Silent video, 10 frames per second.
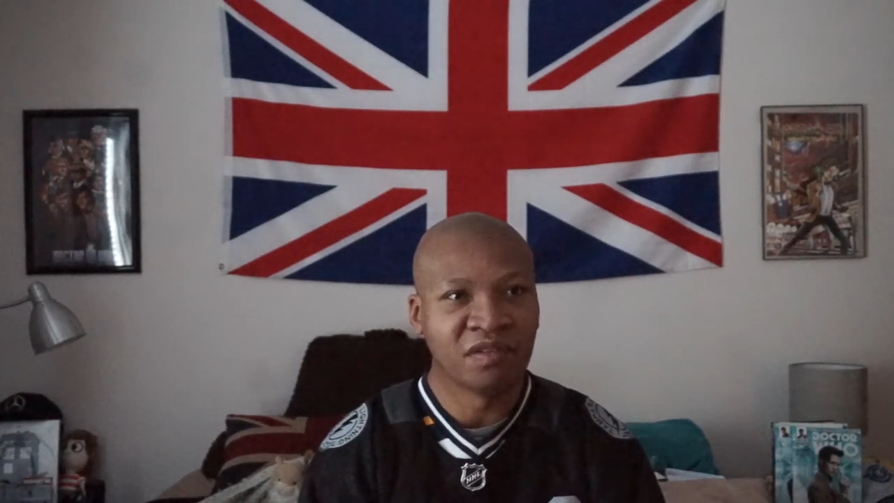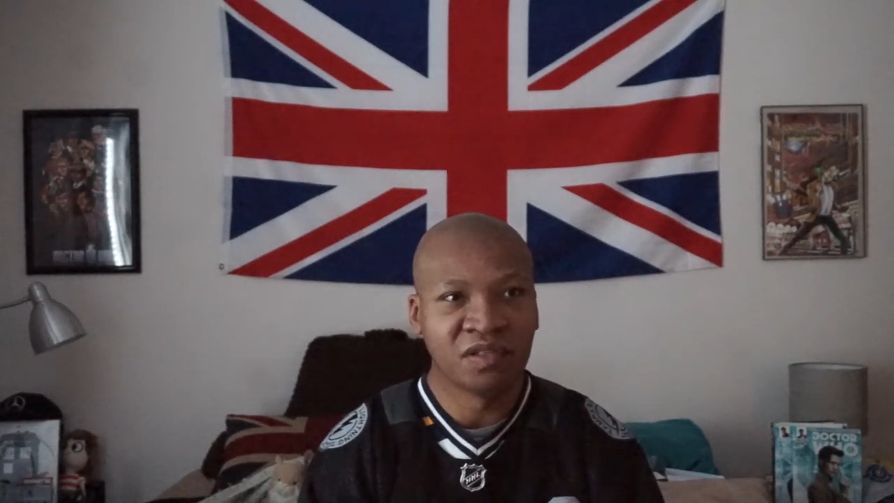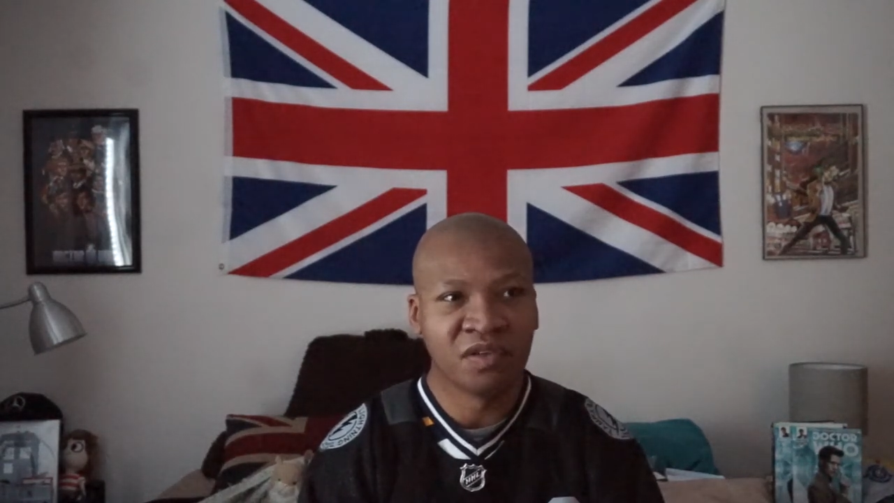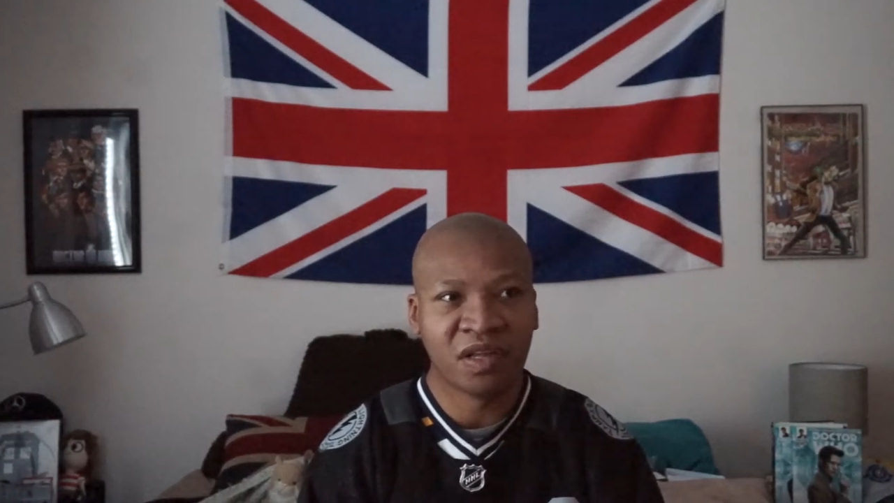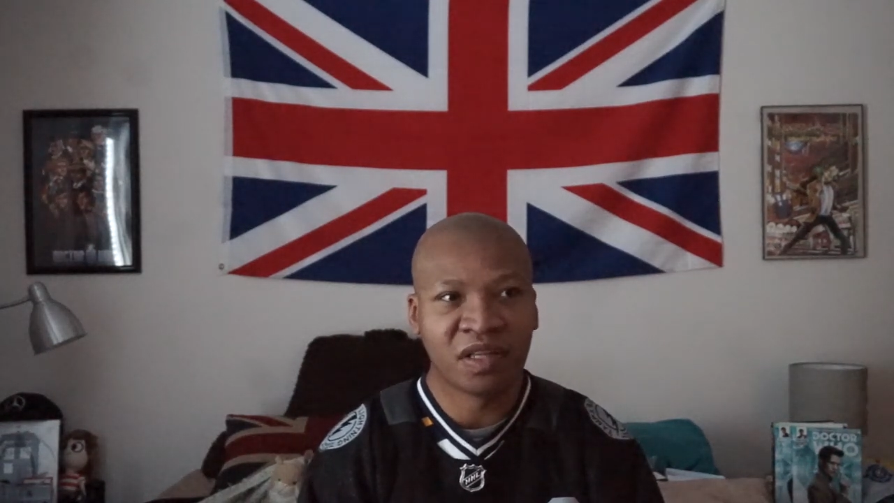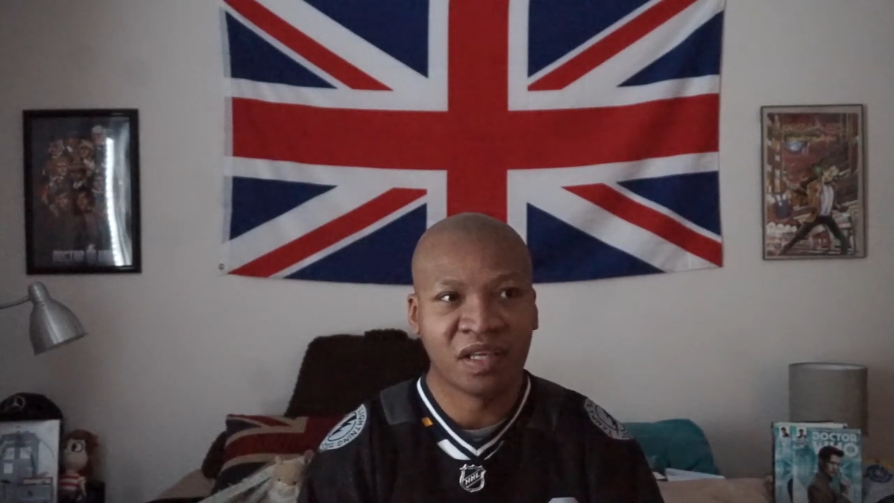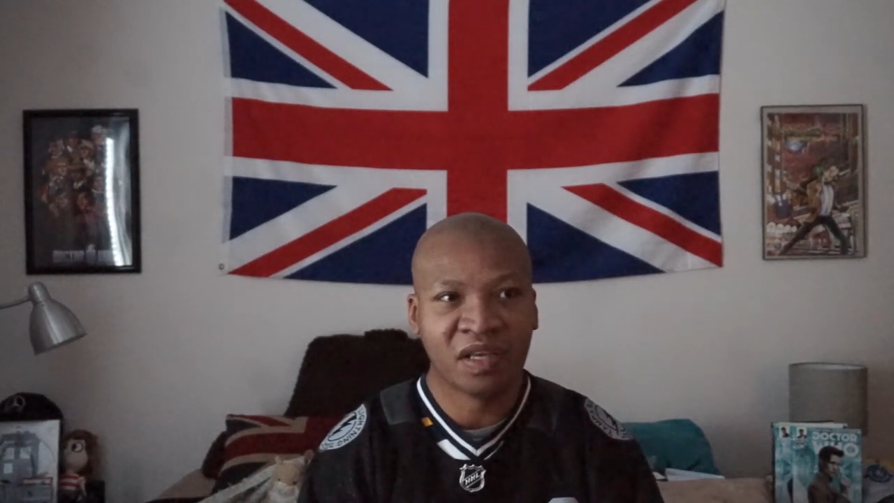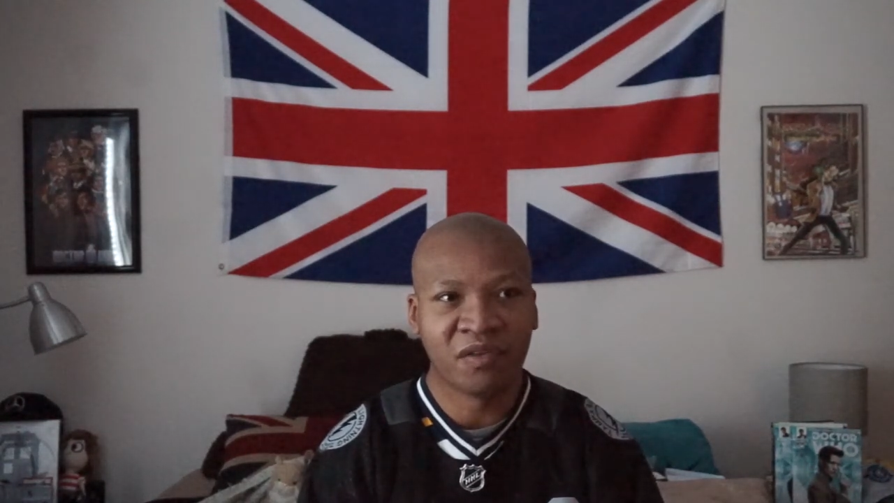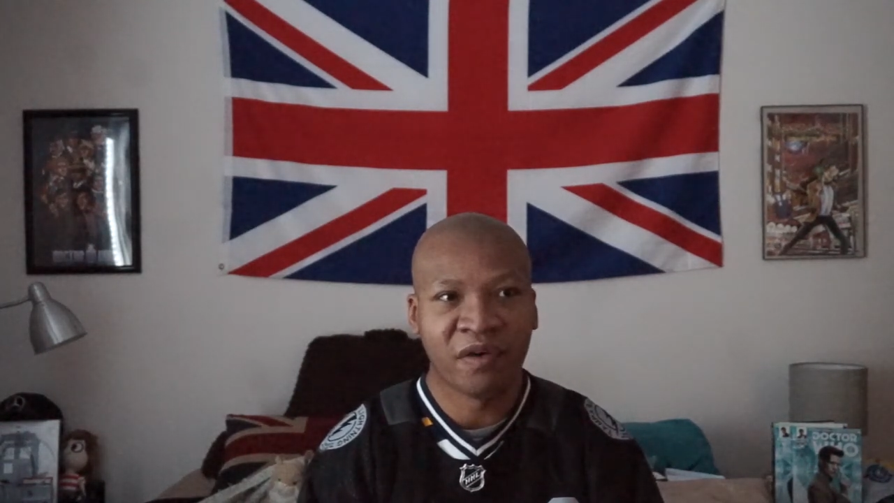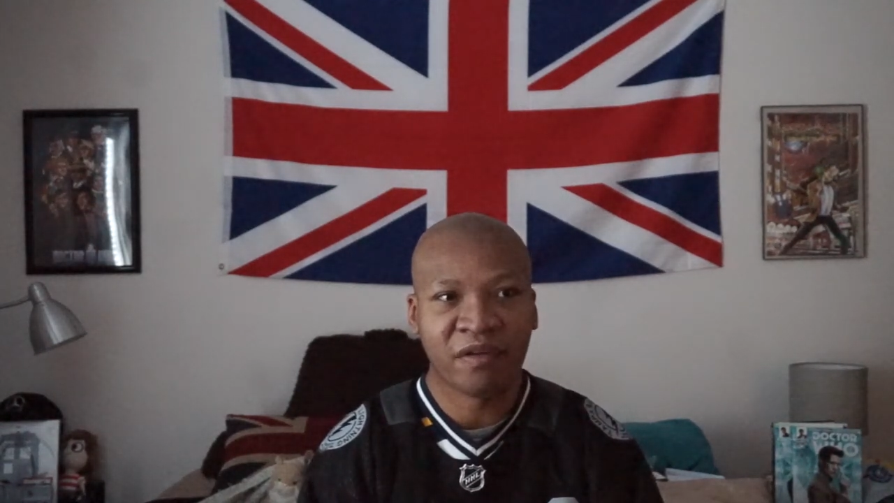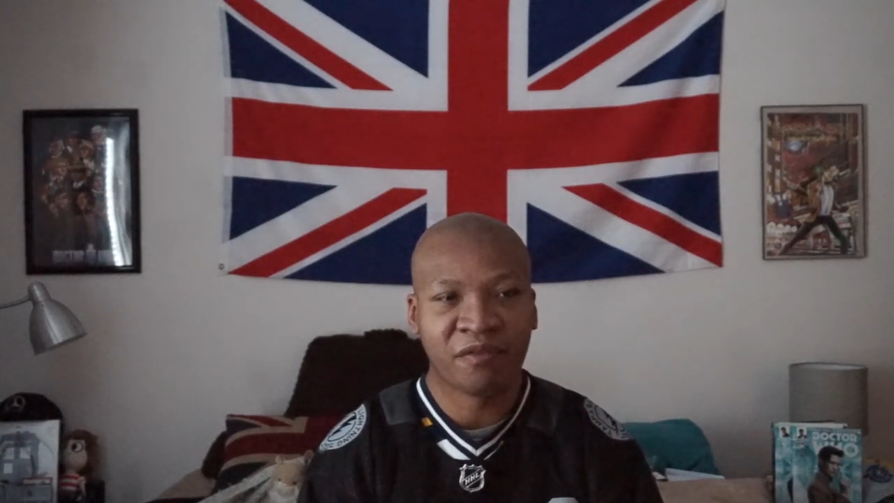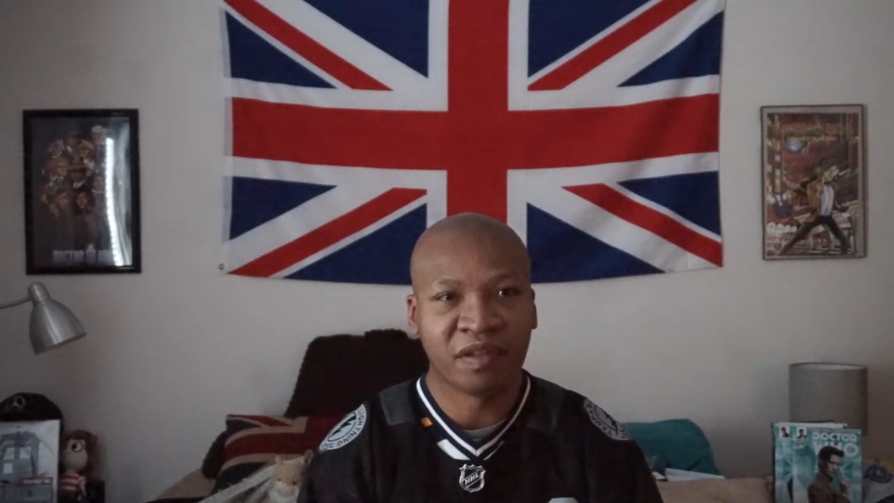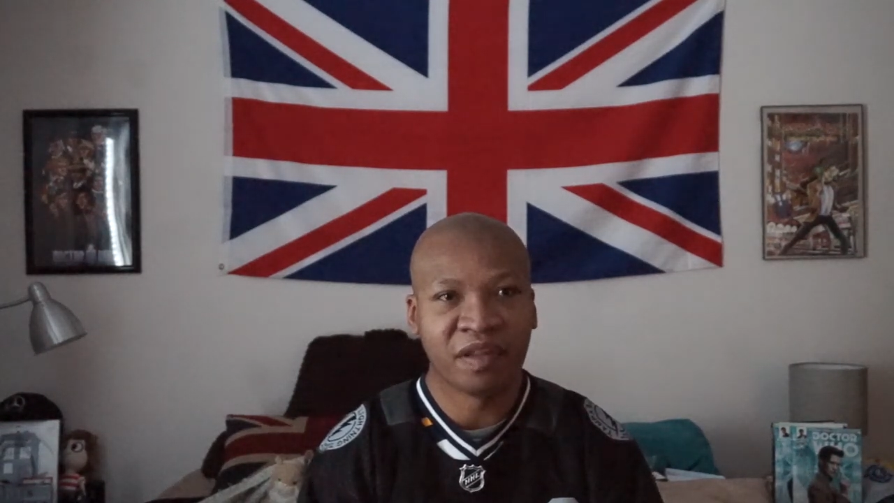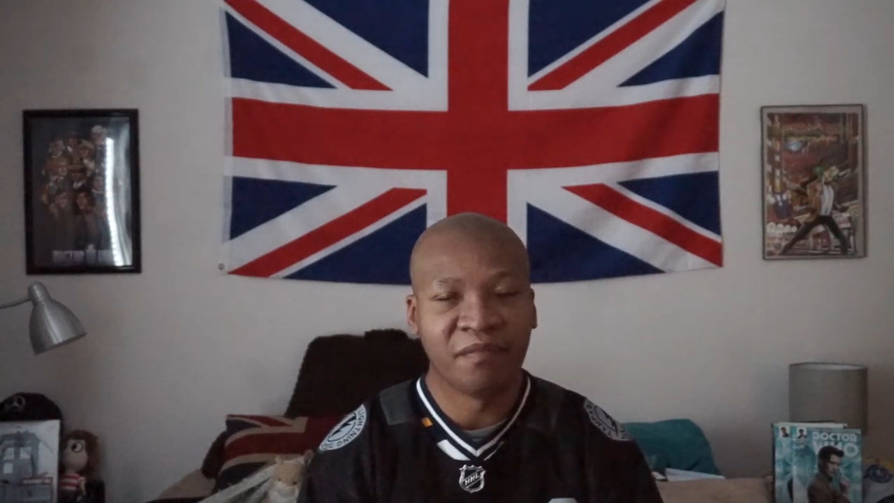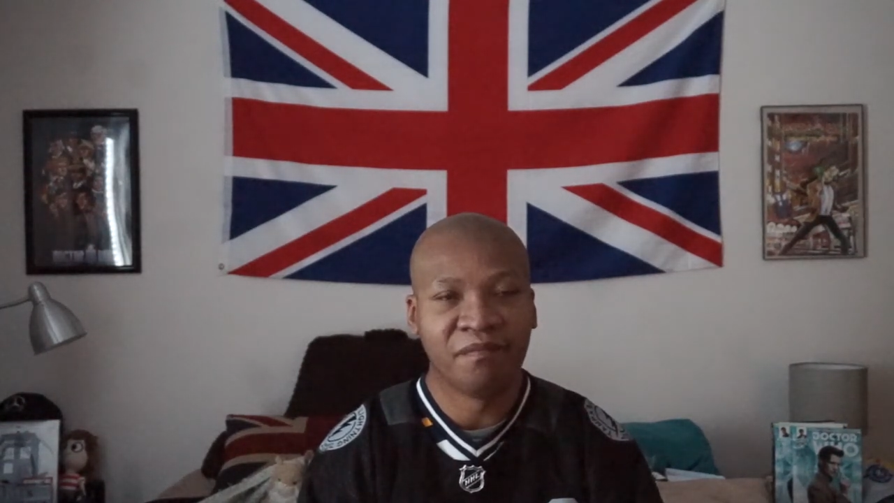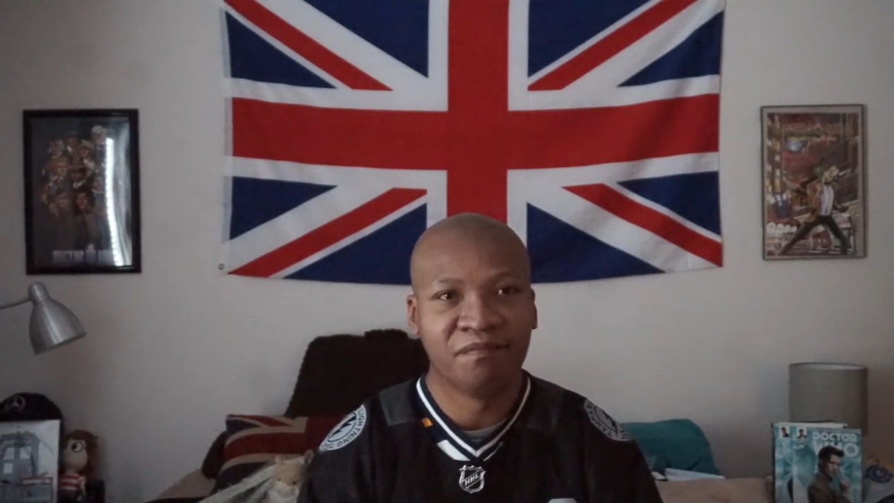You don't have to interact with them.